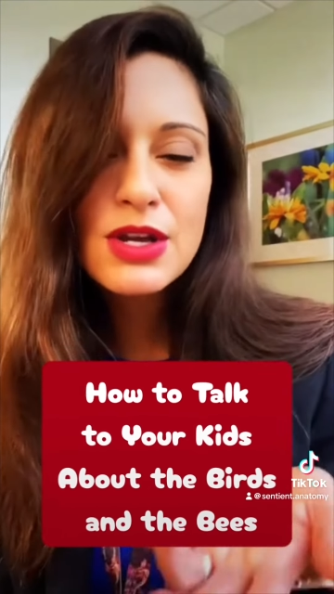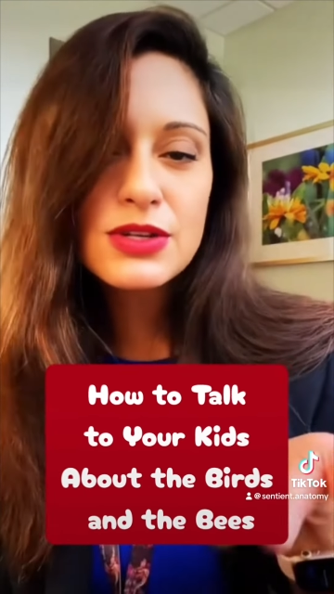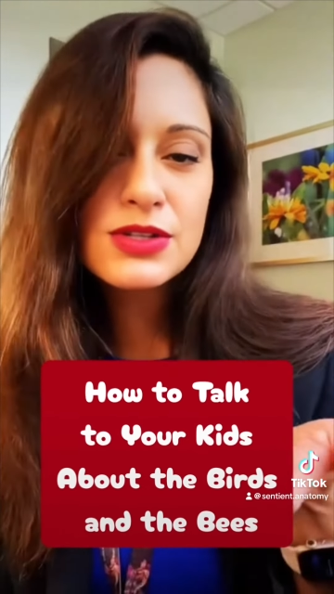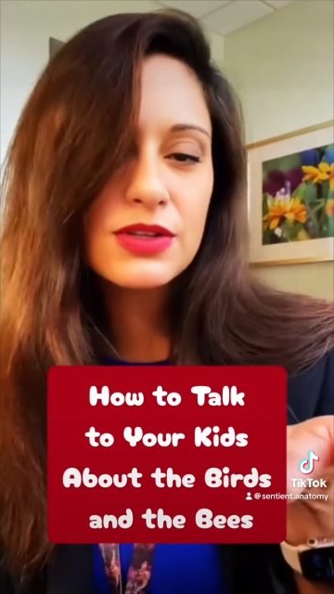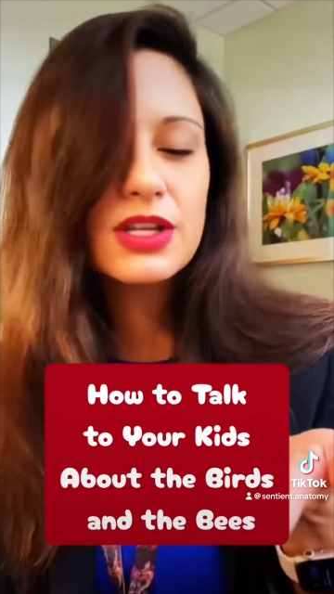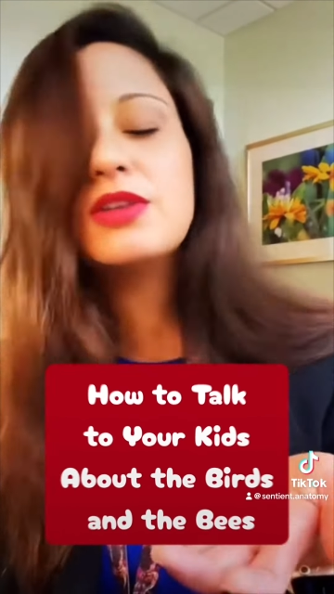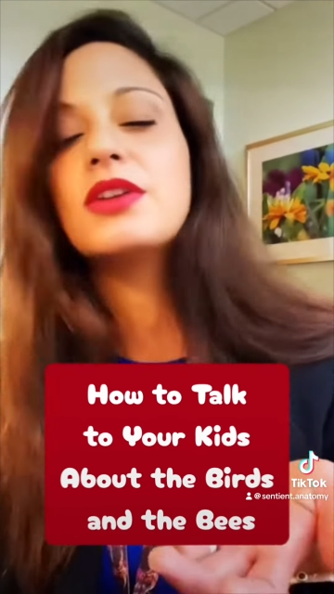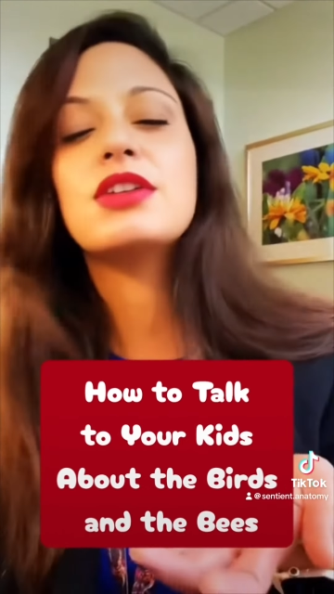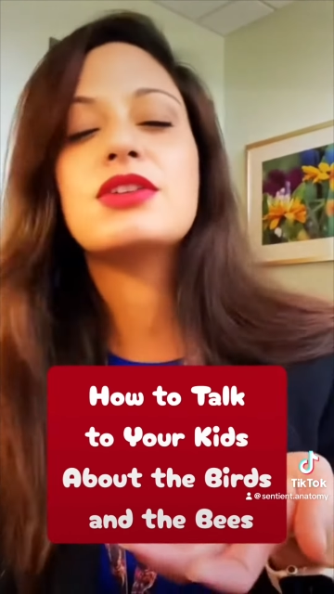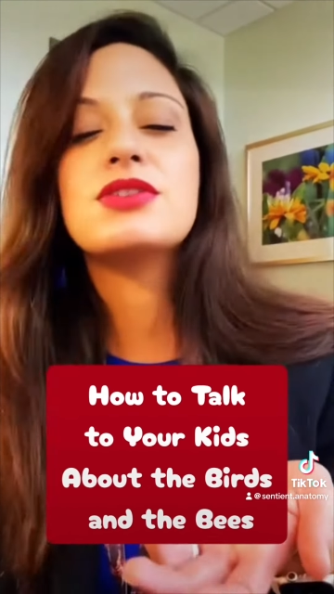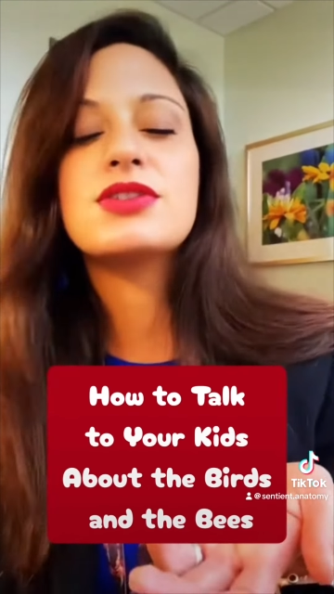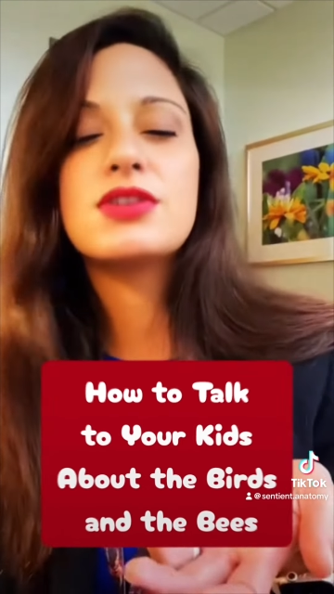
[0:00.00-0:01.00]
so that you can
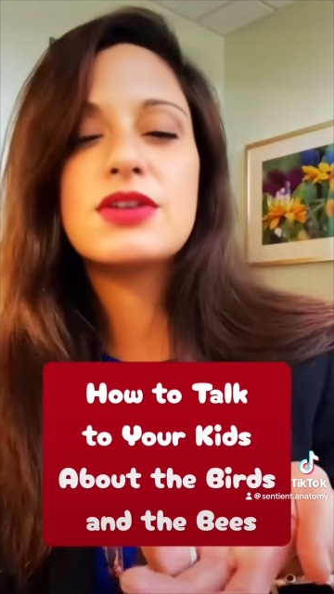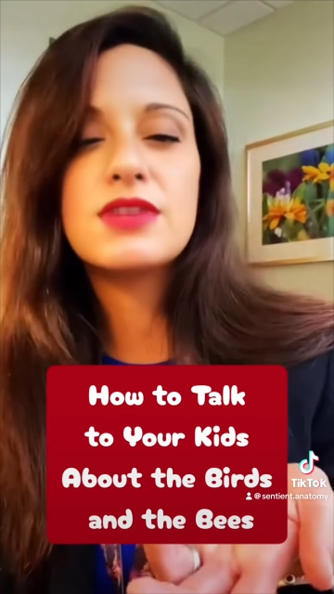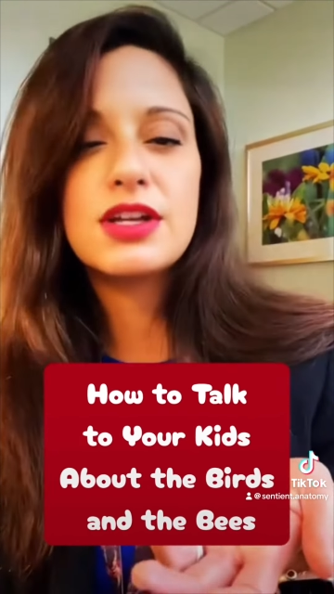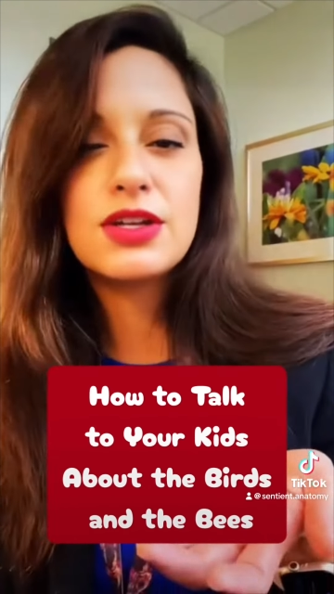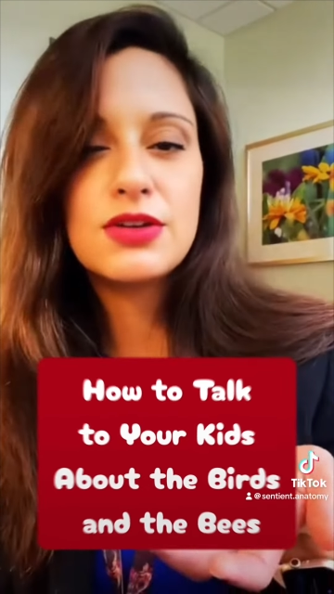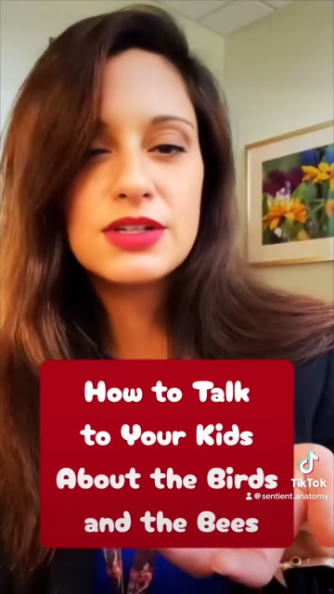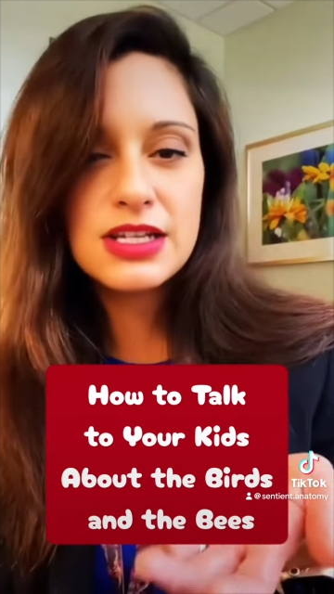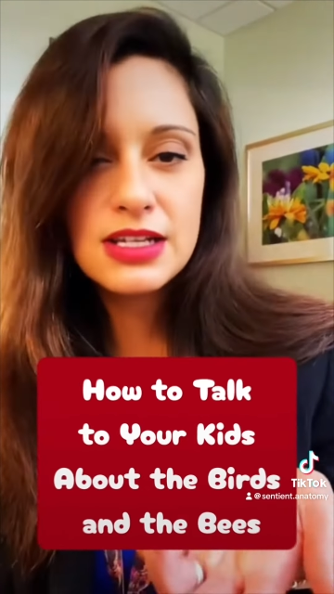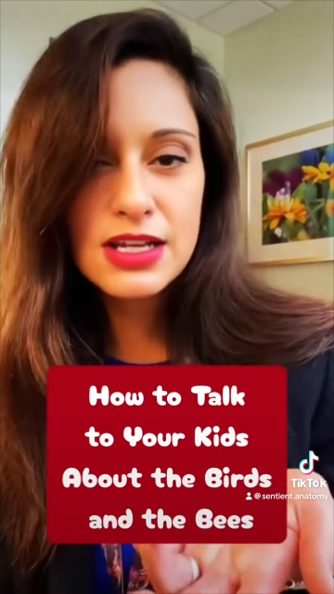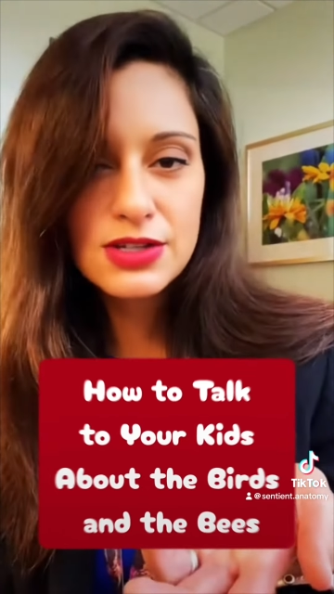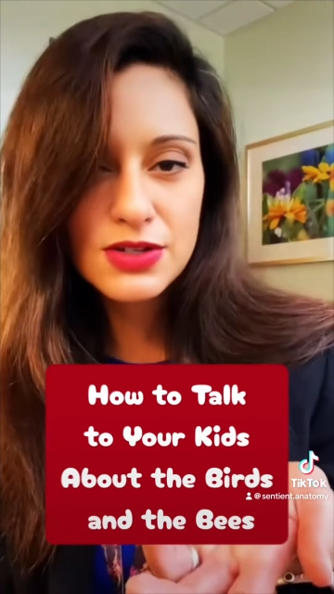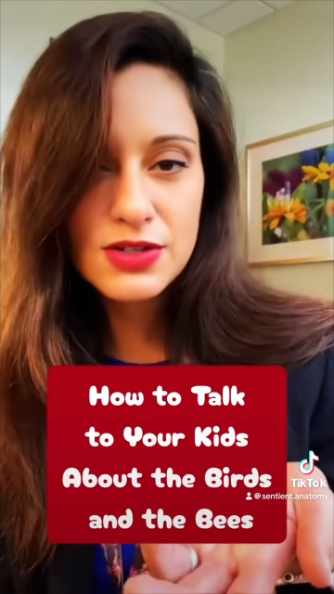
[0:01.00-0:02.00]
ensure that your
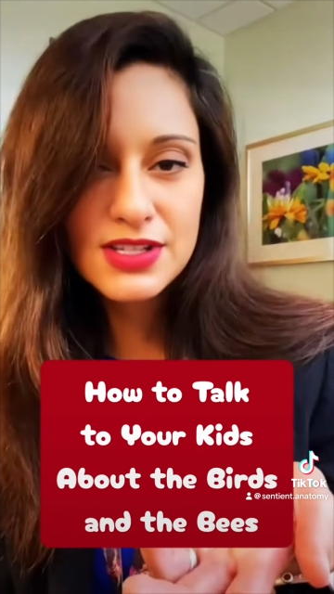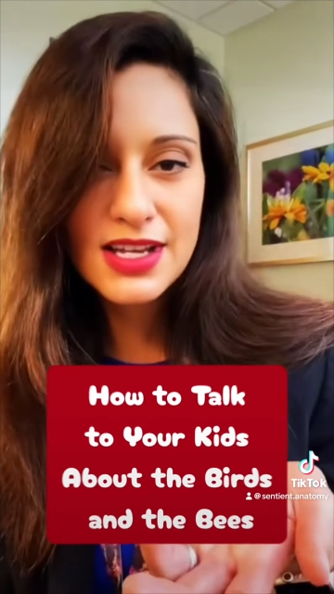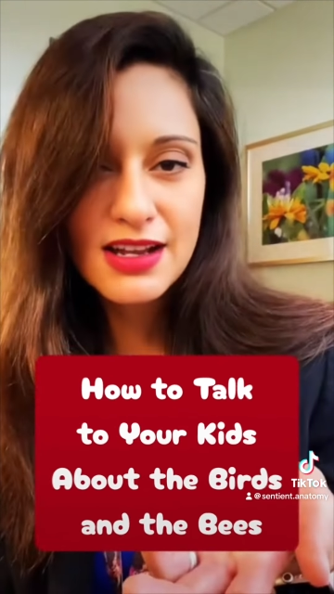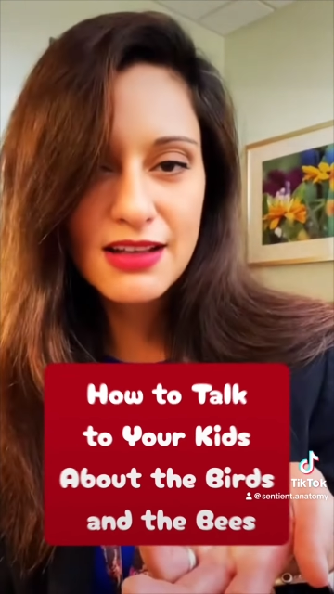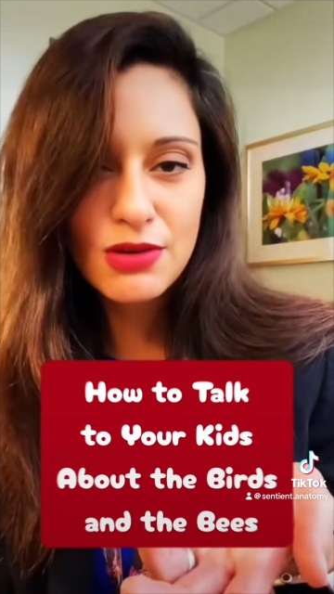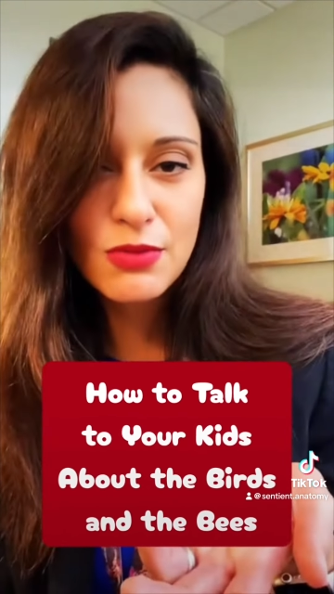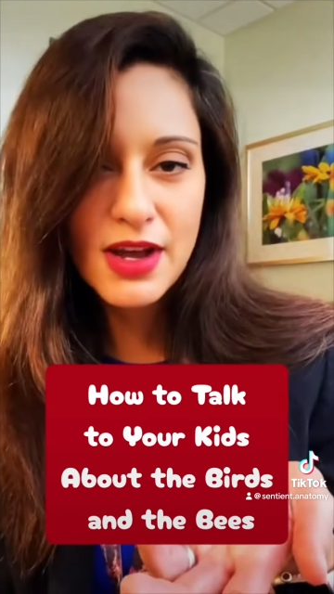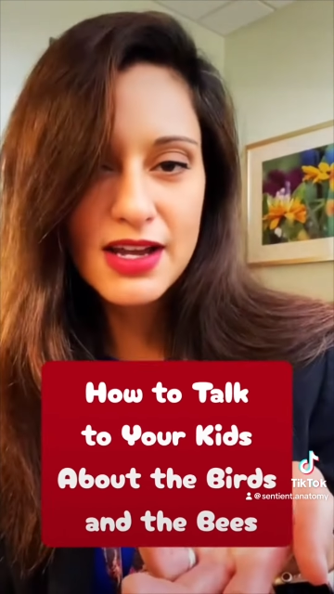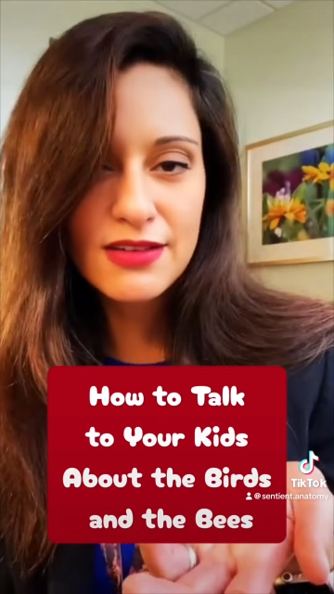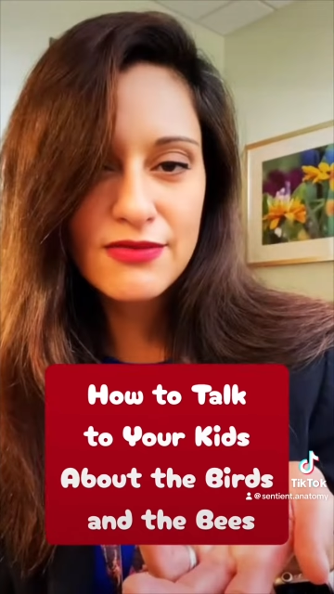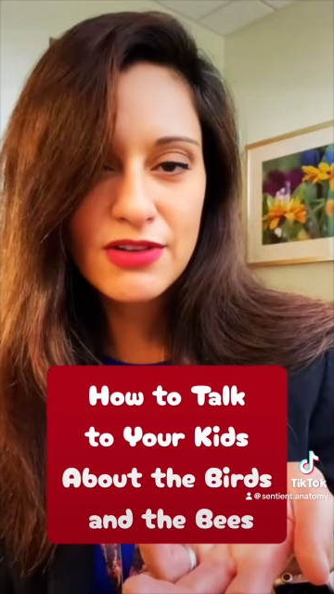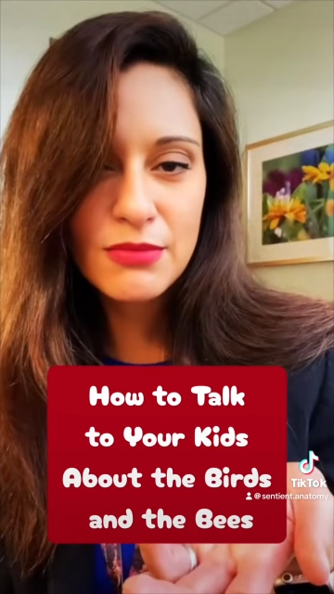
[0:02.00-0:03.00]
teenager is getting the right
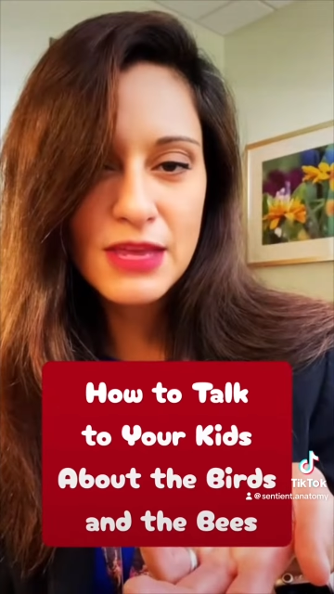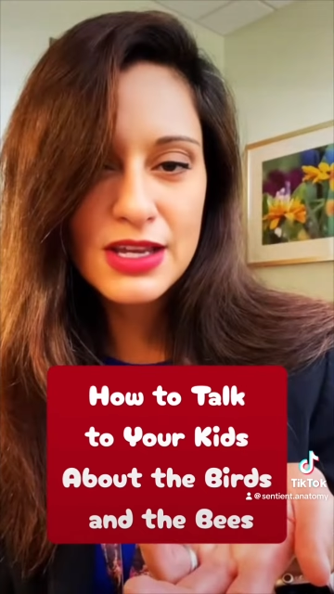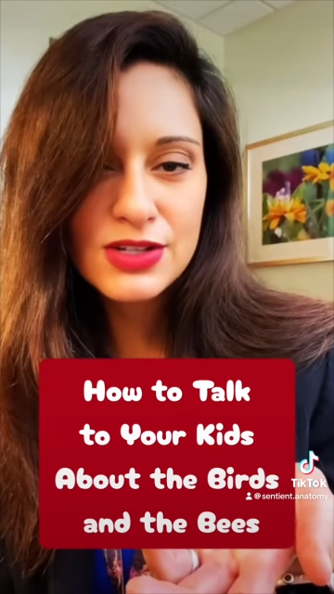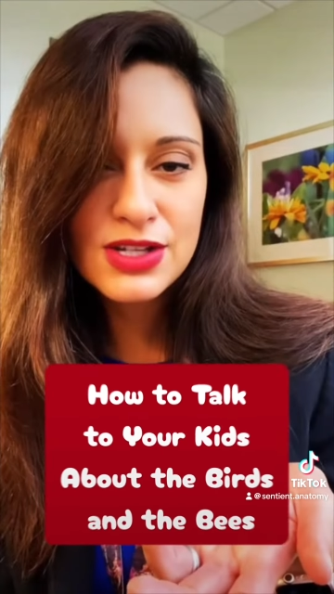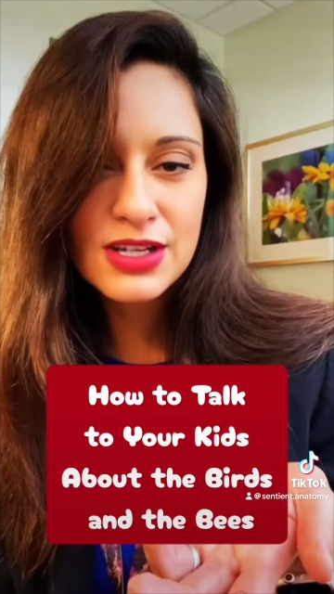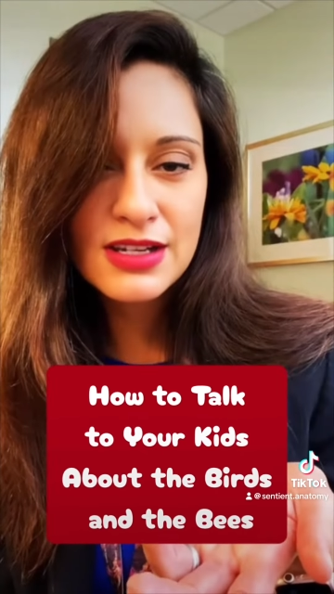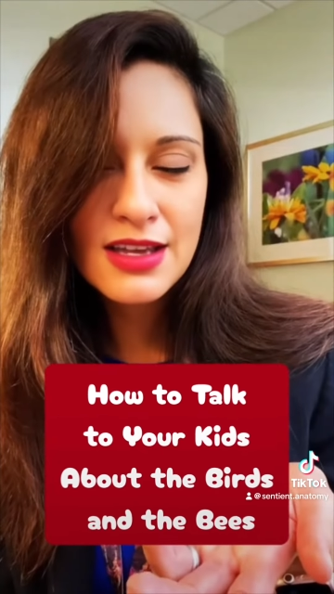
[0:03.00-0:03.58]
information.